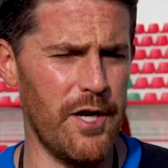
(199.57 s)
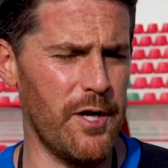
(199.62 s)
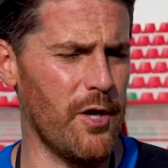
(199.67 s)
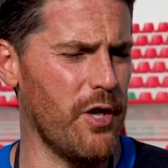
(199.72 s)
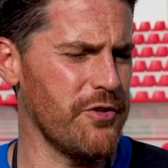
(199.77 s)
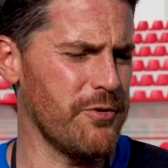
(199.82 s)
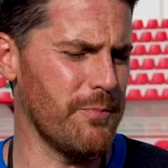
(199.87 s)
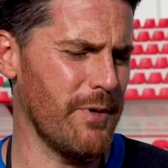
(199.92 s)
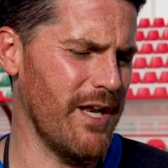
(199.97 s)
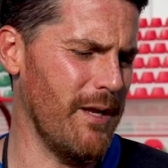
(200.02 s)
and
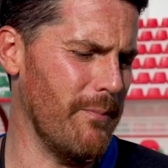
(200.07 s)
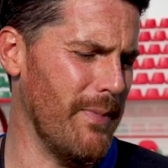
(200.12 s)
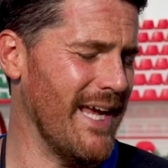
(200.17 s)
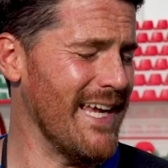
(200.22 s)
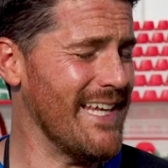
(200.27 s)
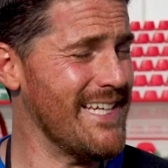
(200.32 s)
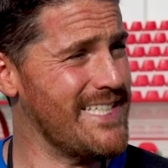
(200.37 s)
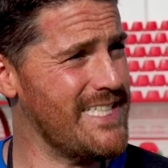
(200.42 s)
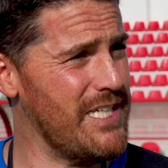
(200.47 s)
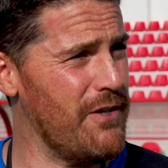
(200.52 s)
ultimately
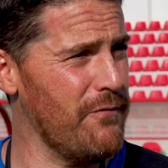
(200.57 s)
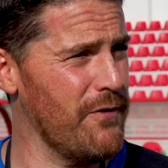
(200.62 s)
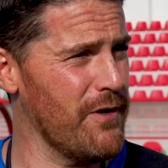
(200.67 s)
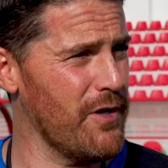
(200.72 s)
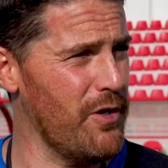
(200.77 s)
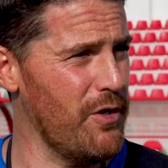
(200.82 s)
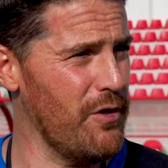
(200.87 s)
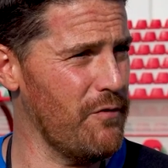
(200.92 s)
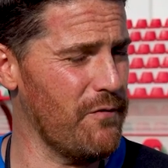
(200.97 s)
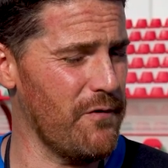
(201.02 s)
make it
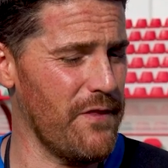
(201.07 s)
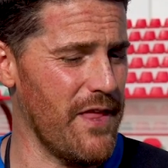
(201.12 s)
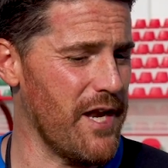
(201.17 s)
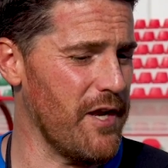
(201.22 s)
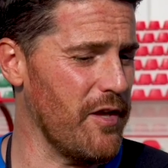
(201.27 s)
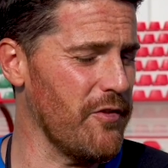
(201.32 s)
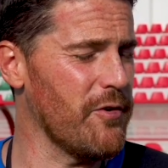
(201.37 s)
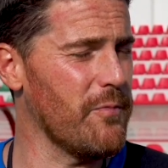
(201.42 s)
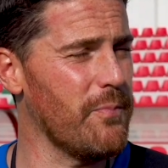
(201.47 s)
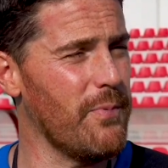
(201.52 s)
difficult for that
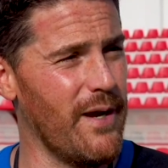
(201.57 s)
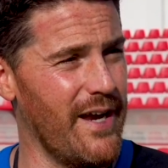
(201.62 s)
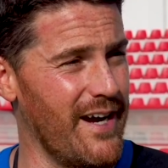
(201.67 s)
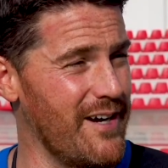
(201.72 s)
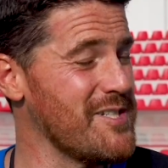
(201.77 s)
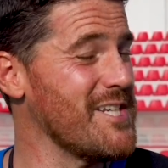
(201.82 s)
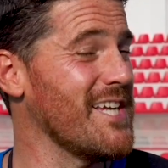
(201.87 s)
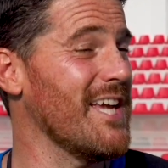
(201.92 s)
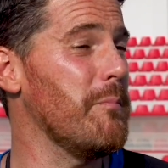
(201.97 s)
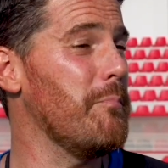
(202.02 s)
other player
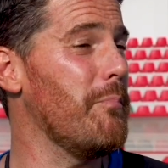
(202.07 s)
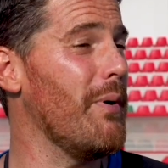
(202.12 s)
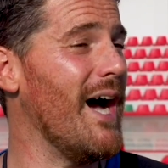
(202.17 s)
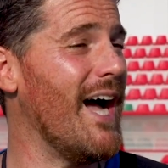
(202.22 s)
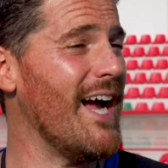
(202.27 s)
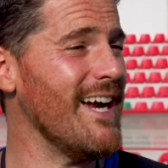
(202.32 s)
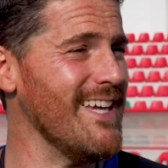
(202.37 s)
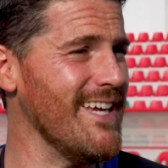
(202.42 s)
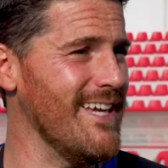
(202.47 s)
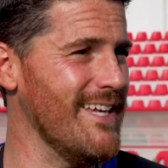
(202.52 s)
to get
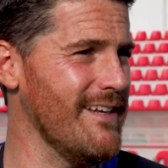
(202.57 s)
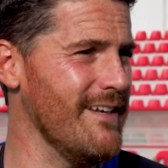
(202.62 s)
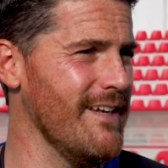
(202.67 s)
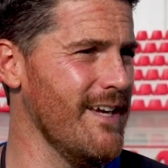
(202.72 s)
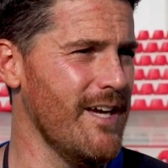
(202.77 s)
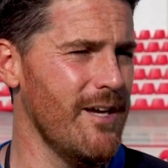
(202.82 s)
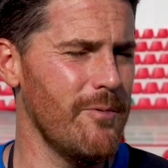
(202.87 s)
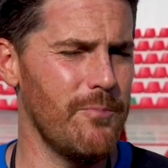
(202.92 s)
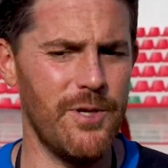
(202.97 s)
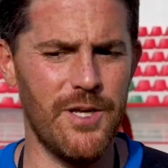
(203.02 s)
back in.
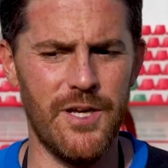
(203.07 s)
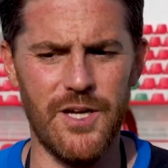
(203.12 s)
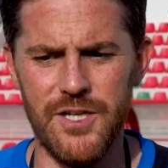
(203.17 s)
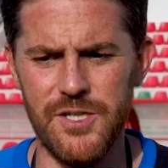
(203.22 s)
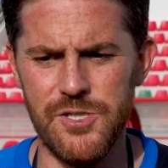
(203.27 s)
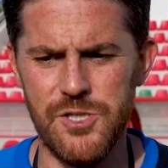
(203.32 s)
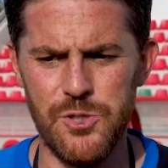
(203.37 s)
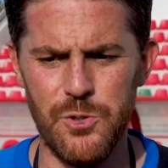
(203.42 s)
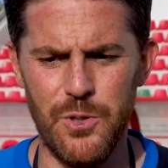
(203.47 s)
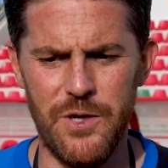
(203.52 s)

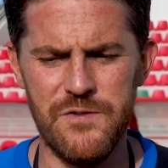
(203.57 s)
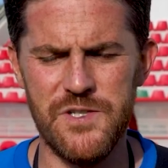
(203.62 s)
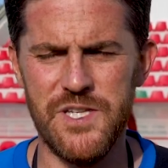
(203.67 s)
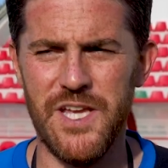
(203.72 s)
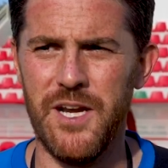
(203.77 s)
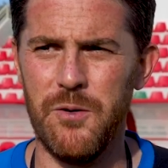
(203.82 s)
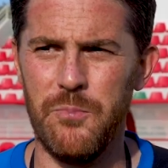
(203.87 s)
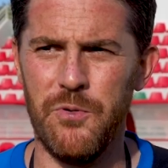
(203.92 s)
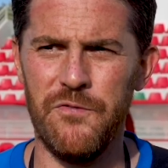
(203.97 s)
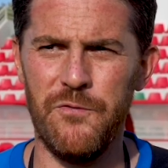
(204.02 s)
Because, I've
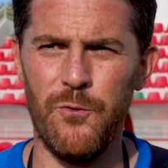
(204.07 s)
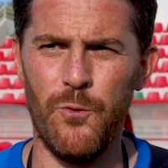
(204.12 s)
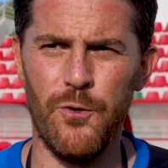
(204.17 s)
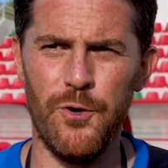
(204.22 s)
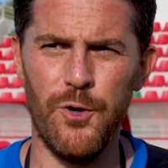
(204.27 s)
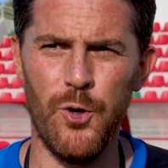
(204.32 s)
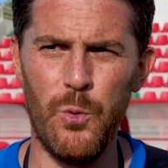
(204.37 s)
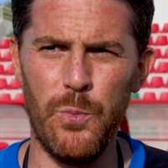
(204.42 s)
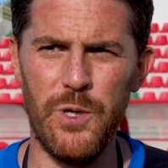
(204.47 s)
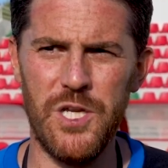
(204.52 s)
said it before,
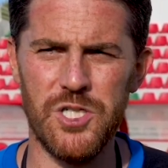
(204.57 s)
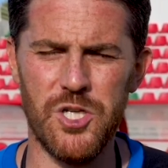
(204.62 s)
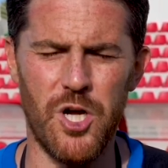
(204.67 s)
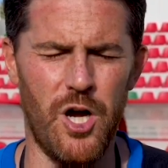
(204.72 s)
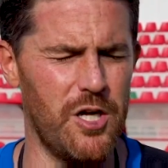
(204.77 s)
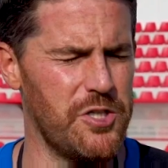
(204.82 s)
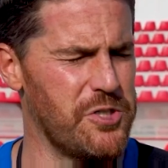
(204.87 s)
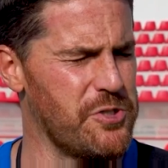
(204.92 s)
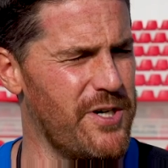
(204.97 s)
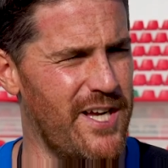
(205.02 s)
nobody's
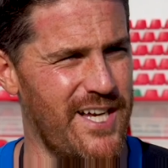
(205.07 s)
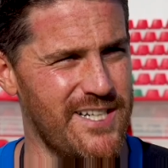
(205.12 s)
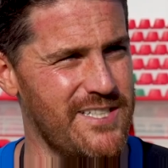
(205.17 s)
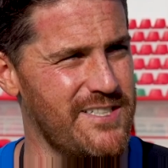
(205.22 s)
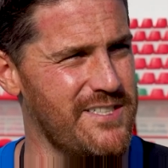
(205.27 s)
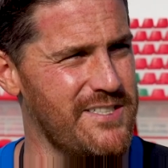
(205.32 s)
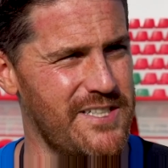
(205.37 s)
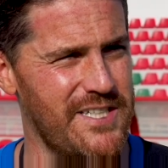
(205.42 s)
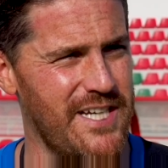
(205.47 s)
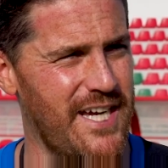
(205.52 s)

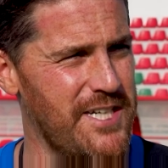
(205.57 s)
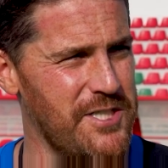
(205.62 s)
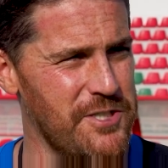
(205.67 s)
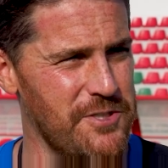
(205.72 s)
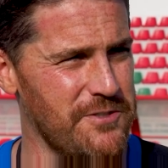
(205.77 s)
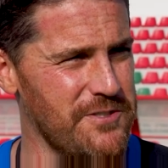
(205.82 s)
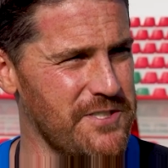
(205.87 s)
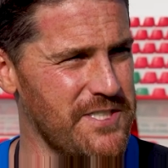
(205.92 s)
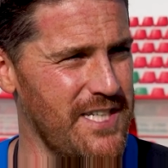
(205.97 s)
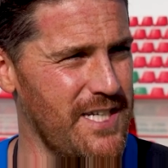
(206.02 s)
contracted to the
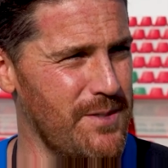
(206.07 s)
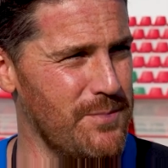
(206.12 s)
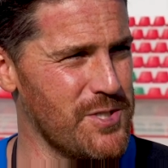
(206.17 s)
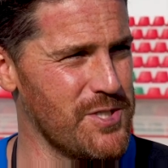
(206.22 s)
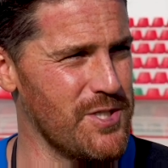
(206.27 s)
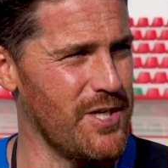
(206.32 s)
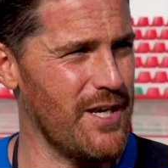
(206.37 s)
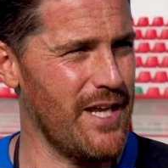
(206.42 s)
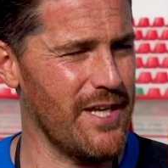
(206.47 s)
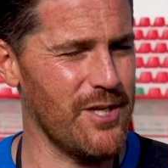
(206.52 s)
national team.
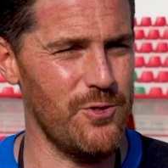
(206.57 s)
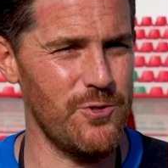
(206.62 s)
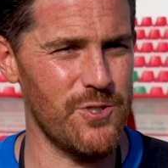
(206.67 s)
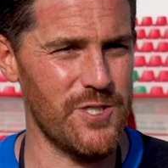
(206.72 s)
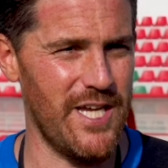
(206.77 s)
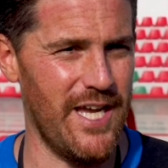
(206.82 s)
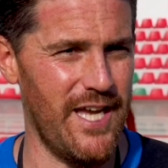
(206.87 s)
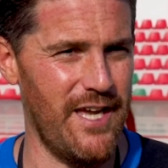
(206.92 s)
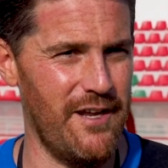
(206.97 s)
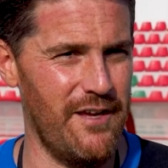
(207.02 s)
It's not like you
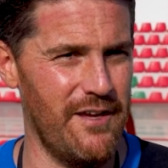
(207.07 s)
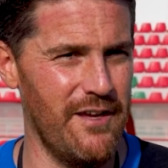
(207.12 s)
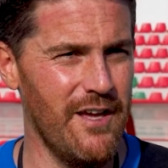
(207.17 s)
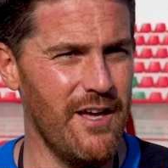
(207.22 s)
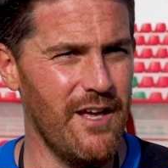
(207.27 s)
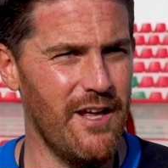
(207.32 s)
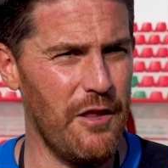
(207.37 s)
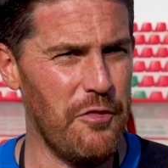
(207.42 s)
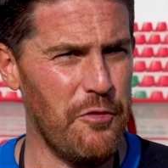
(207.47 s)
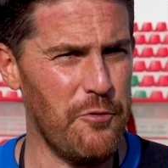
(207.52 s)
sign a
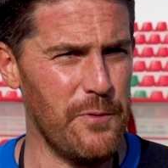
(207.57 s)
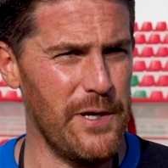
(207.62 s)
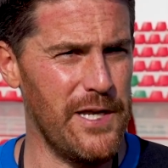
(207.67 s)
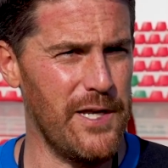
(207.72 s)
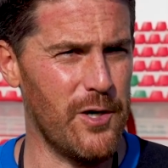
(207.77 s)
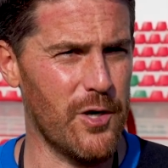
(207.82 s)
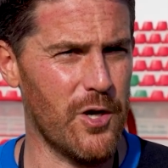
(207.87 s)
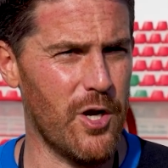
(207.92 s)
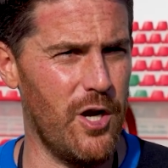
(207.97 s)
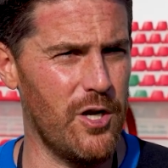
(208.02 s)

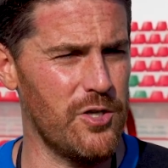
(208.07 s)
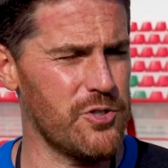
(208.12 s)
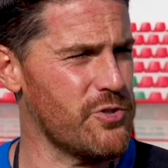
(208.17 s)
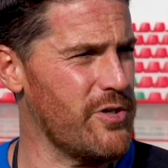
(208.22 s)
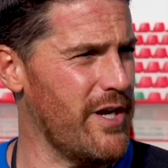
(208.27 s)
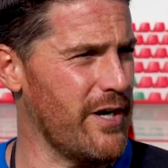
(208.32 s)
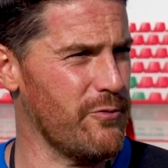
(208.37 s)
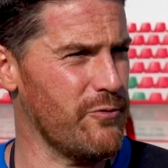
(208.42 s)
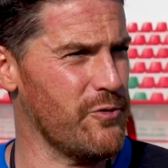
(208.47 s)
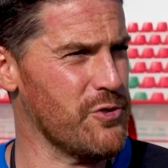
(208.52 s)
3-year
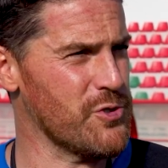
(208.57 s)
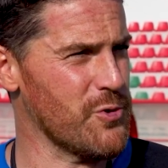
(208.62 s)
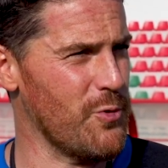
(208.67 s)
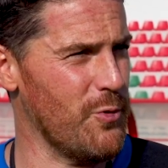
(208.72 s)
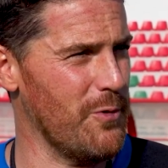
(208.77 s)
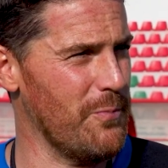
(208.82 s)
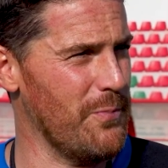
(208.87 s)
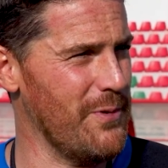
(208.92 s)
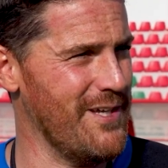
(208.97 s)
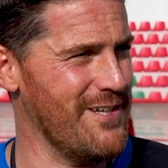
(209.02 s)
contract with the
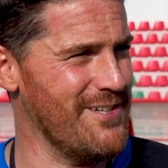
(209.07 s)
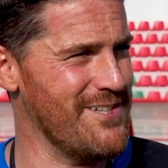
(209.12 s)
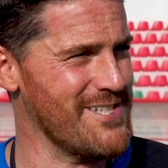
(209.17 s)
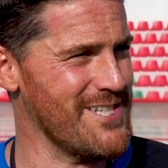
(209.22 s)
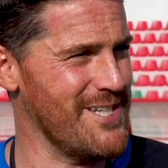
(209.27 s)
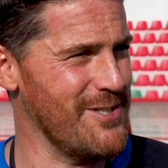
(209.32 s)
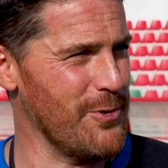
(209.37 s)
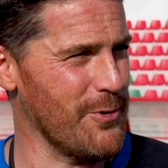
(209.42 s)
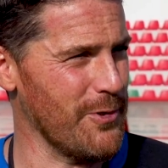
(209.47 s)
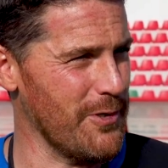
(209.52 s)

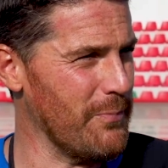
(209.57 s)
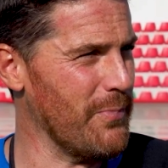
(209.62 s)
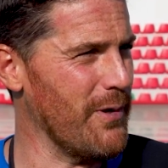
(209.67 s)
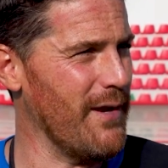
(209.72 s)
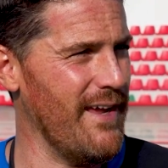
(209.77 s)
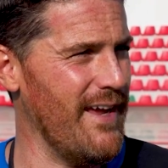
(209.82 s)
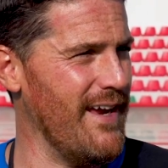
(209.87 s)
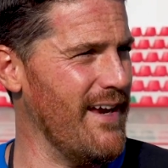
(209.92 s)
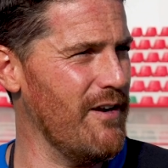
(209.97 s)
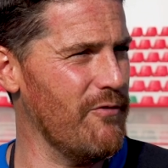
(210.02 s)
Scorpions and you're going to
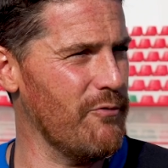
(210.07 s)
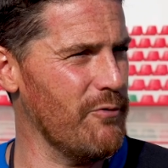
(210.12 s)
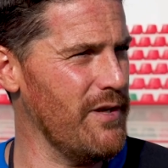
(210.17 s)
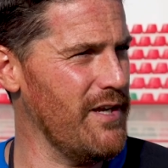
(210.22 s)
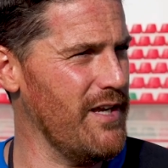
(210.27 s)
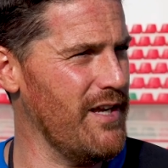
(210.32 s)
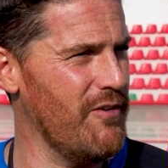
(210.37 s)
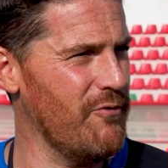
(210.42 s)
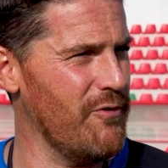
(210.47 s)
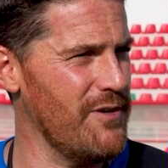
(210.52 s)
play
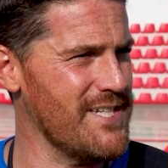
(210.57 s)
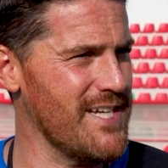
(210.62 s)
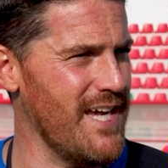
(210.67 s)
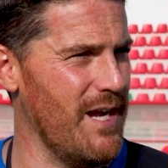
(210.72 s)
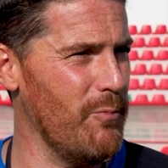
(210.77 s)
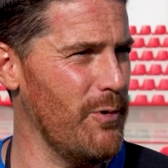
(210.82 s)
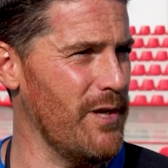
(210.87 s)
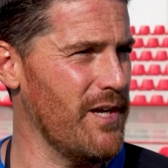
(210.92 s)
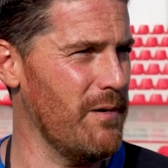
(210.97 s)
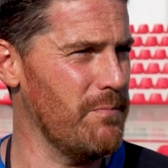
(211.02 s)
every
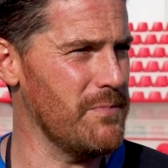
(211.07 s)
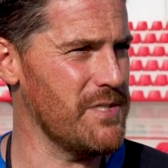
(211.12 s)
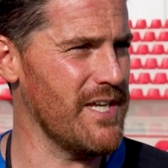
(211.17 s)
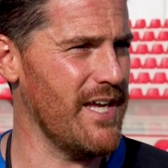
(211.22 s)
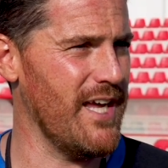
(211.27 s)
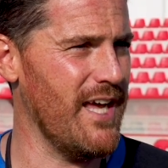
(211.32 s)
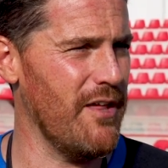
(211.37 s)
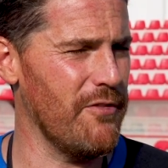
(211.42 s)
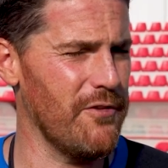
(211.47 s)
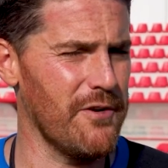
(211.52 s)
time we come
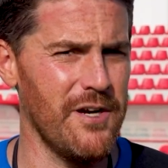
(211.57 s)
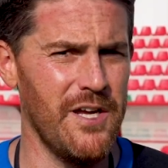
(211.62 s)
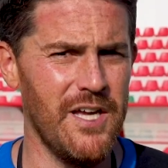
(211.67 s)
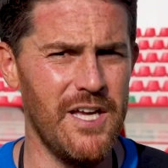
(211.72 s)
together.